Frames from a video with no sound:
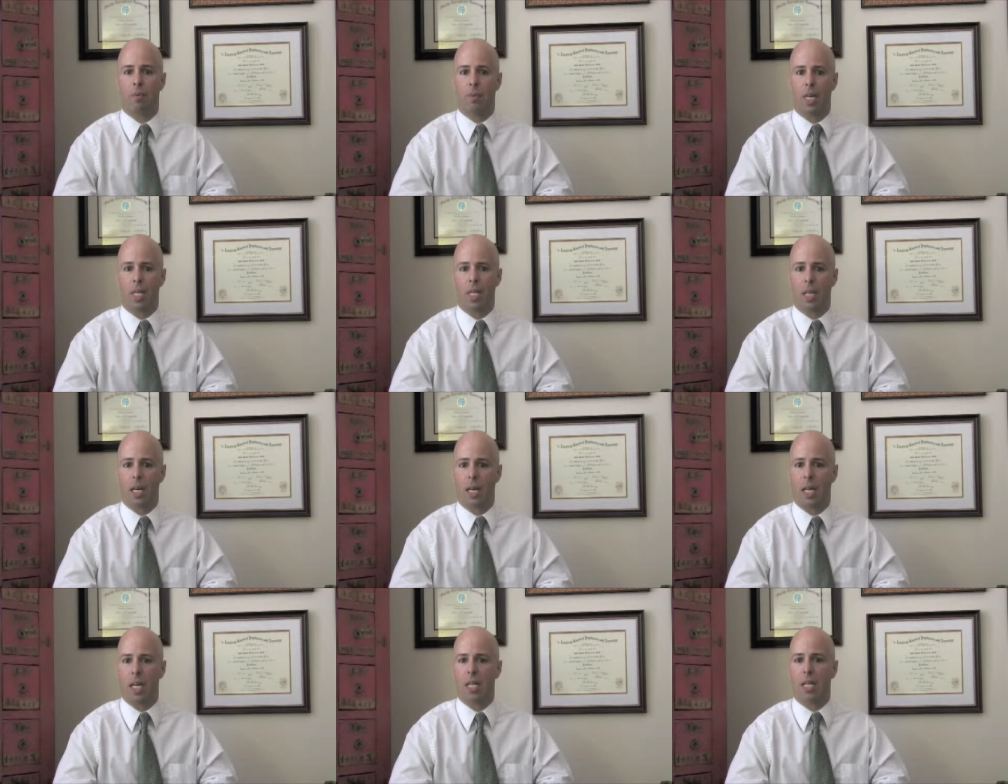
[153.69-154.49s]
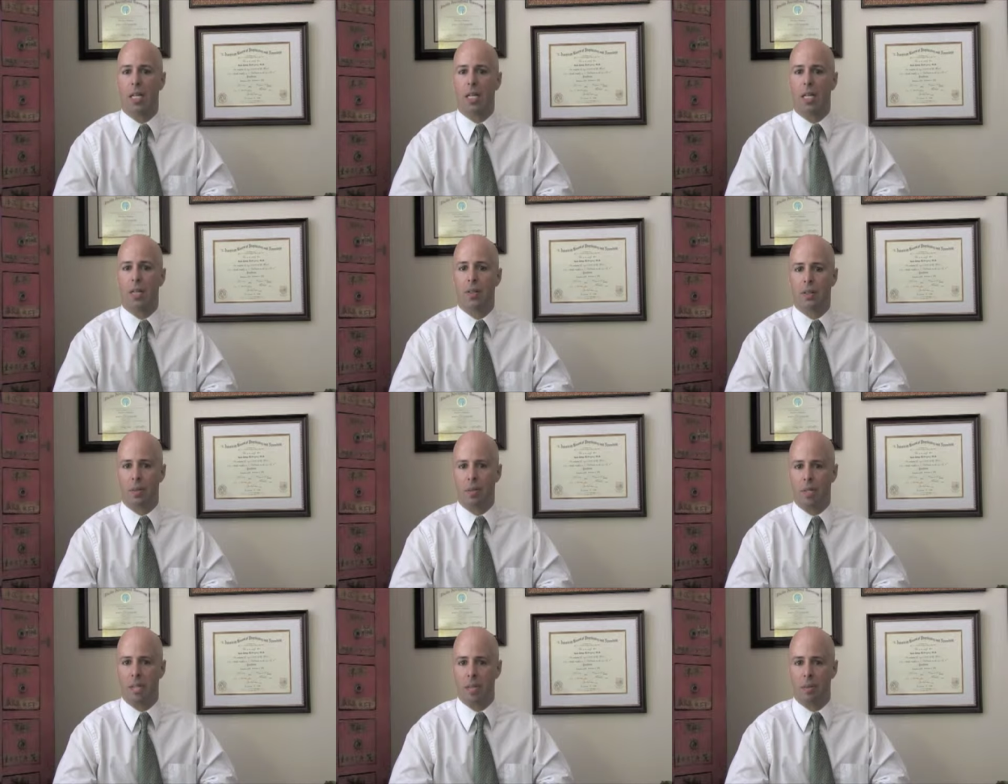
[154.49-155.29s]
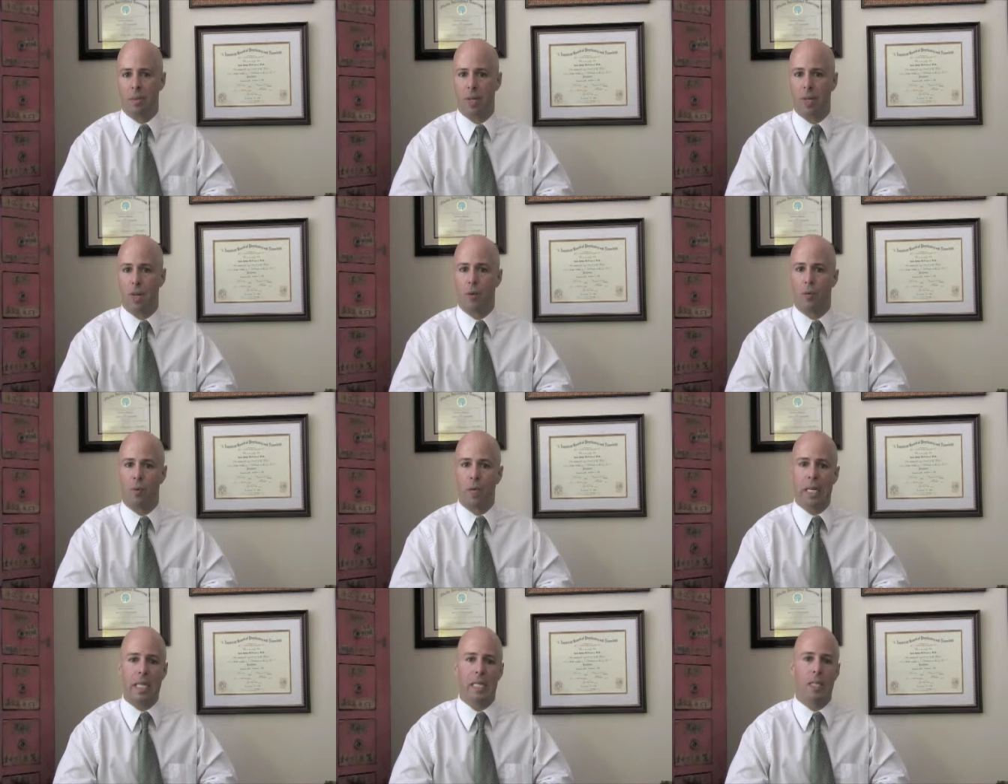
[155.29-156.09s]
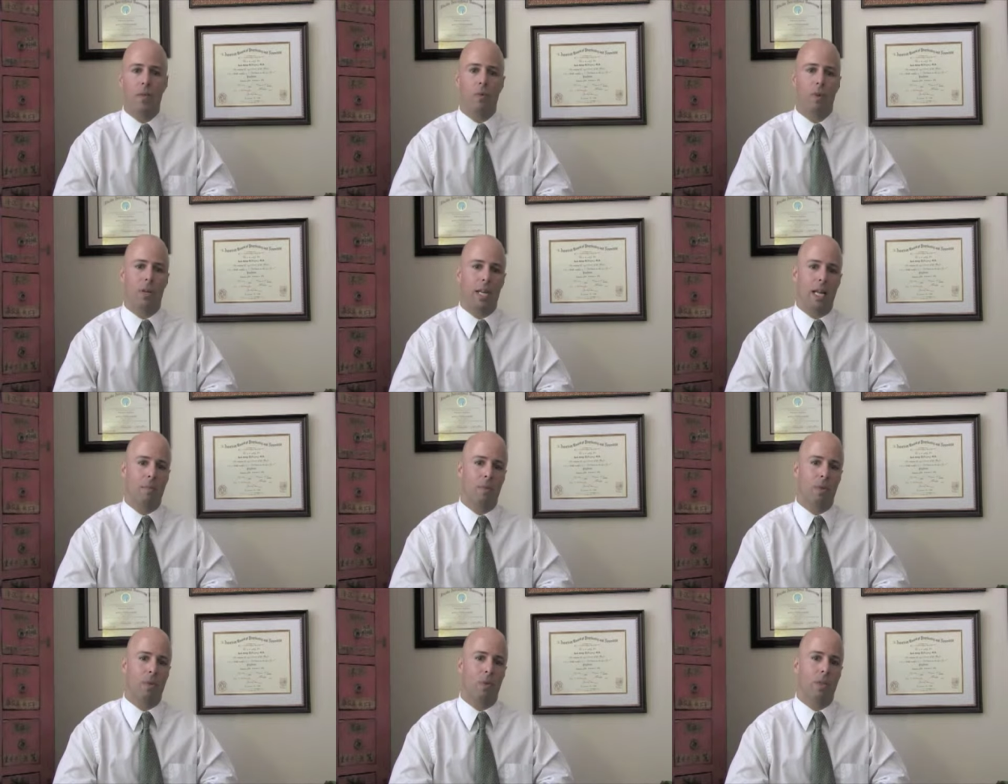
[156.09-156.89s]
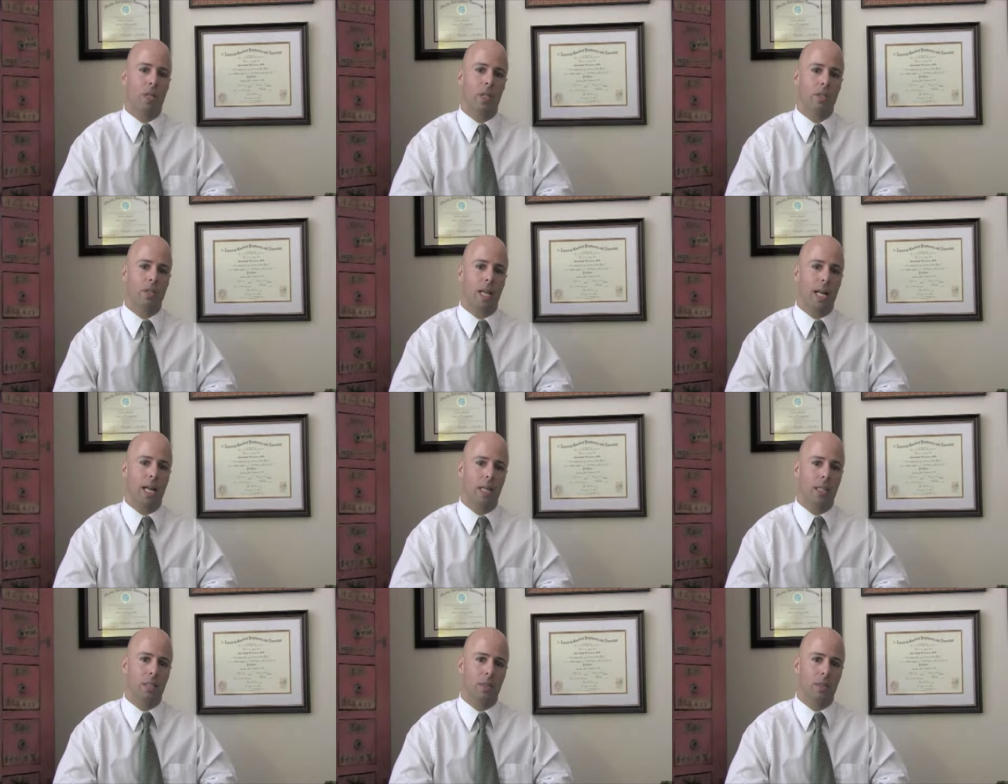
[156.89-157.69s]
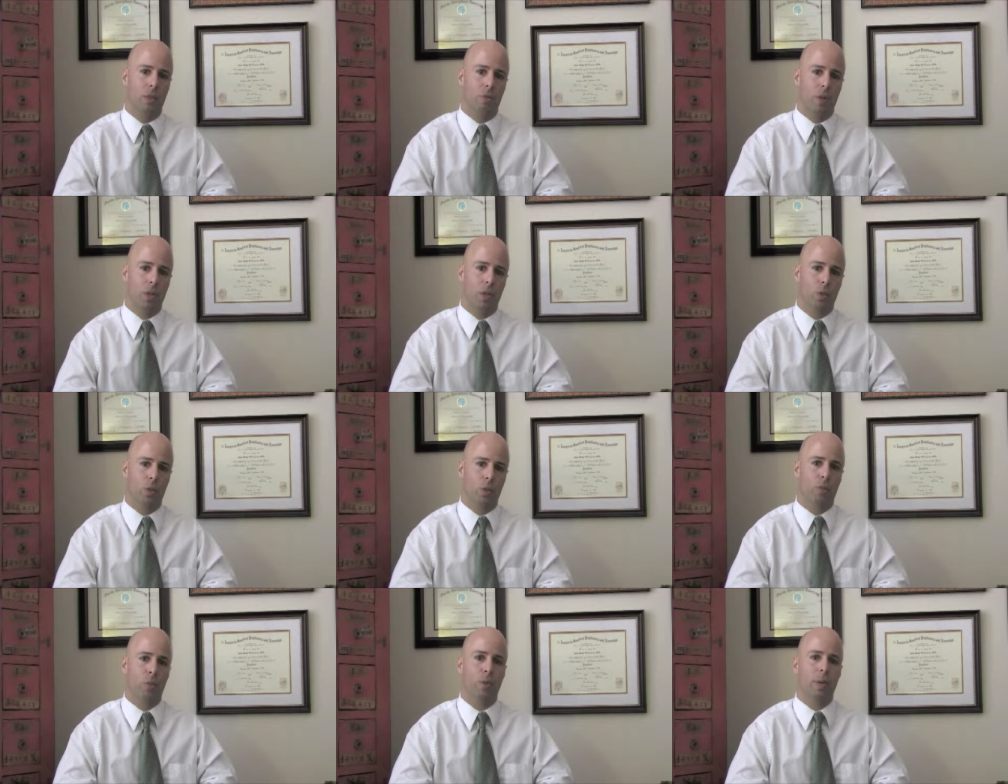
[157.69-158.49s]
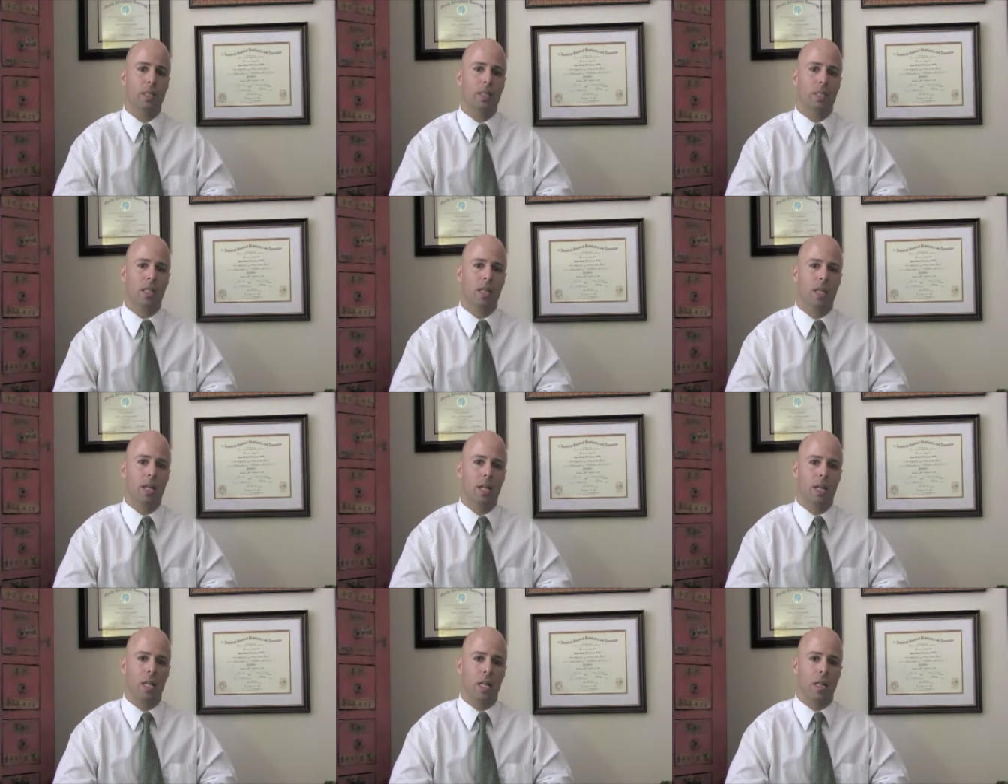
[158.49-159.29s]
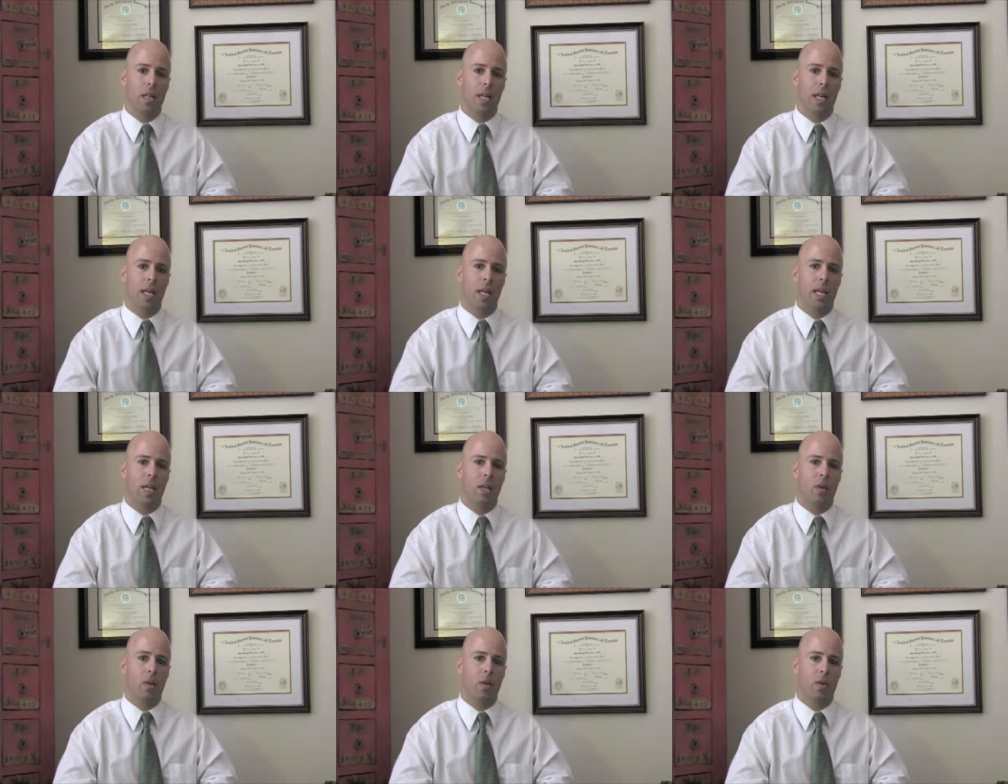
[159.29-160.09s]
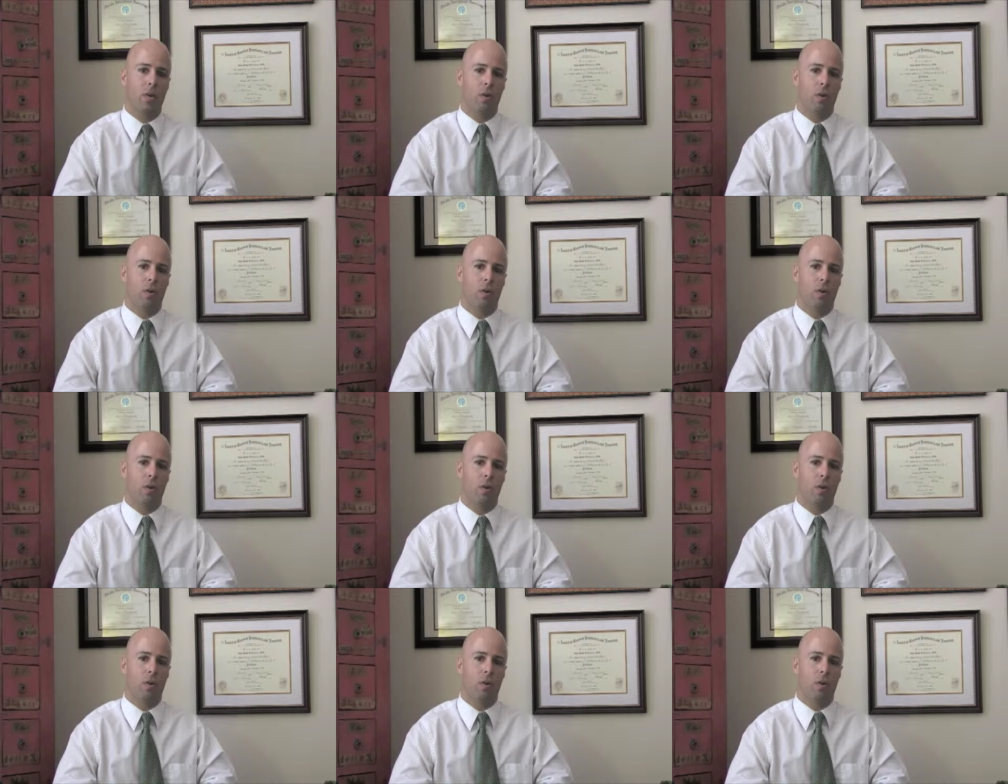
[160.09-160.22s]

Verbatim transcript: They die in their sleep. Really what happened was as the overdose was progressing, they